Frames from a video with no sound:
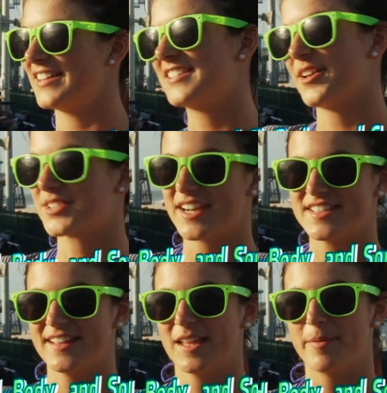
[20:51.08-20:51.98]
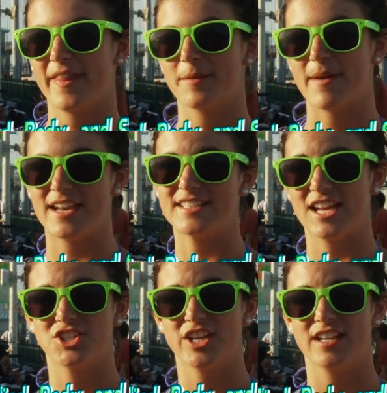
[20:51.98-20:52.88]
It sounds kind of silly, but like
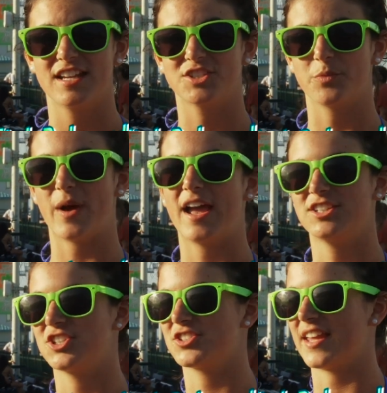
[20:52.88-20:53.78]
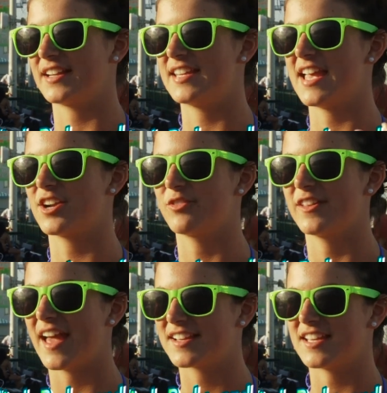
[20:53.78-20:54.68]
meditation is a way to just like take a
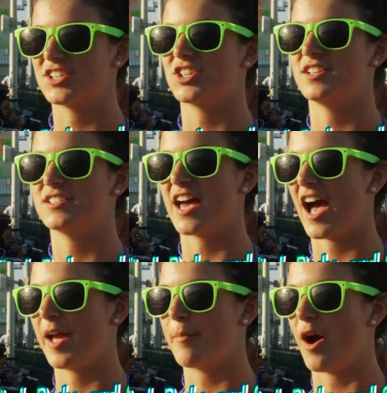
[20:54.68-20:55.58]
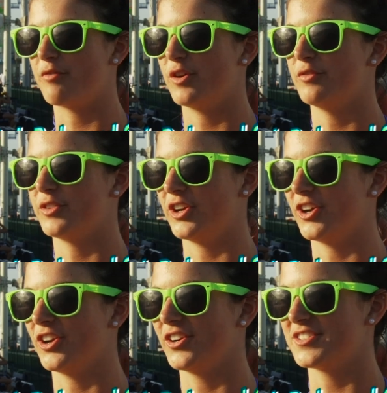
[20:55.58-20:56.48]
relaxation time off of
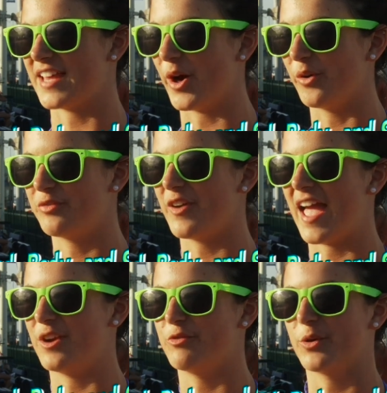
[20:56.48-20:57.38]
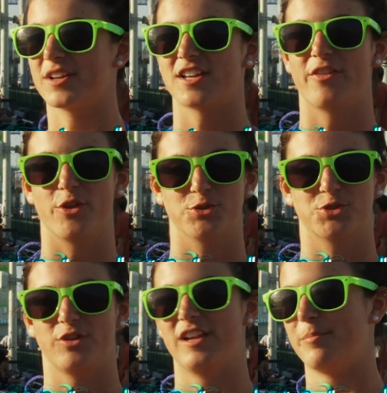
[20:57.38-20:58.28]
yourself and focus on
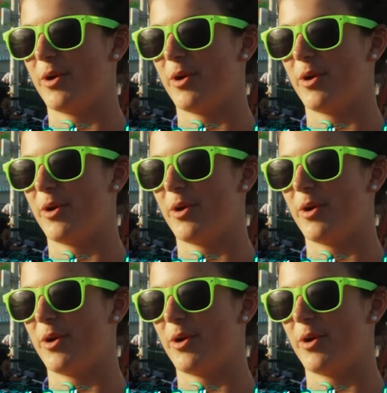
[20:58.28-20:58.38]
those three